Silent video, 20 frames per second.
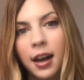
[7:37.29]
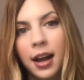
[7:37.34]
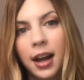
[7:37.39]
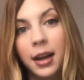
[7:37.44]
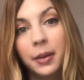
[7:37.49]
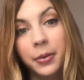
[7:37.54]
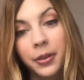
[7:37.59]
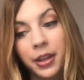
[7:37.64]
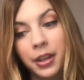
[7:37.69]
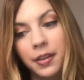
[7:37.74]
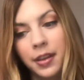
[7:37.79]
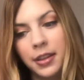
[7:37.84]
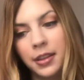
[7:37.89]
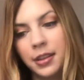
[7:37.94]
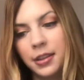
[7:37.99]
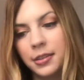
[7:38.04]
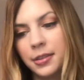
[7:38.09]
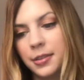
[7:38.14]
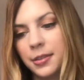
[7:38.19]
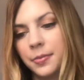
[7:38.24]
I really like
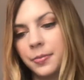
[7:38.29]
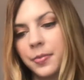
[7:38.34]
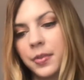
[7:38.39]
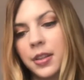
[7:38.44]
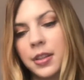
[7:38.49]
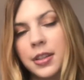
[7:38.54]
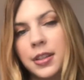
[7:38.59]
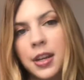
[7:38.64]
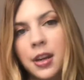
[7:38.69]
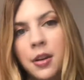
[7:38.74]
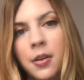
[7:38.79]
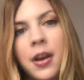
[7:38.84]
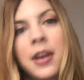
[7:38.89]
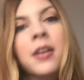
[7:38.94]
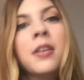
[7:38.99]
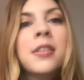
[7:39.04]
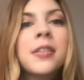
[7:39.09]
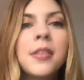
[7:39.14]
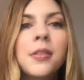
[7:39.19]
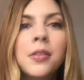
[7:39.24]
this. So, and
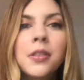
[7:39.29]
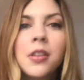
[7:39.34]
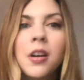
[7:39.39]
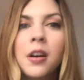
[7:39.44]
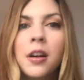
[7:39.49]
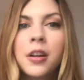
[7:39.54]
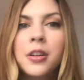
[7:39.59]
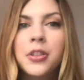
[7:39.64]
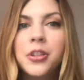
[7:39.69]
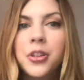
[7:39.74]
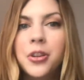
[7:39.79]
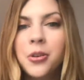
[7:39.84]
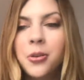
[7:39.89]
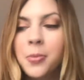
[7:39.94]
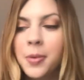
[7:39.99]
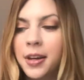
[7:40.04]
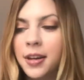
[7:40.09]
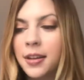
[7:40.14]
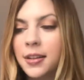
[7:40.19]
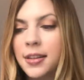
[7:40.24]
also it's hard too
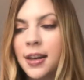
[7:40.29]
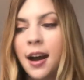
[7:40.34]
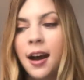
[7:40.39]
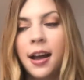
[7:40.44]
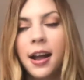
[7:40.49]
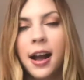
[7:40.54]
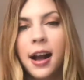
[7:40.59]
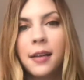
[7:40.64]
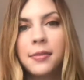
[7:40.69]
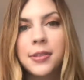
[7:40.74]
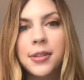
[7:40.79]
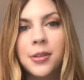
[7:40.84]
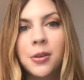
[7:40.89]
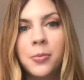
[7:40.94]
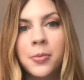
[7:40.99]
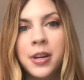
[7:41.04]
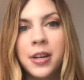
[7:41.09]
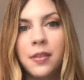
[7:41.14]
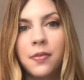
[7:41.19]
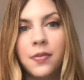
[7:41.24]
because I have so
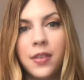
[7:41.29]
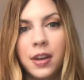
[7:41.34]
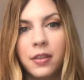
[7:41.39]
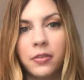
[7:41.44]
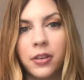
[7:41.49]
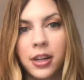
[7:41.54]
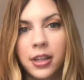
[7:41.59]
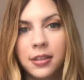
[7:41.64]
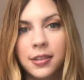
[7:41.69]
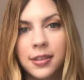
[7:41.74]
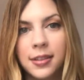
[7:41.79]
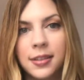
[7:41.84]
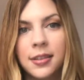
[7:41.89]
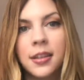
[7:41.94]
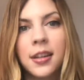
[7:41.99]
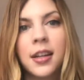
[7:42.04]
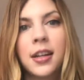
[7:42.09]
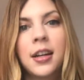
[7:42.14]
many favorites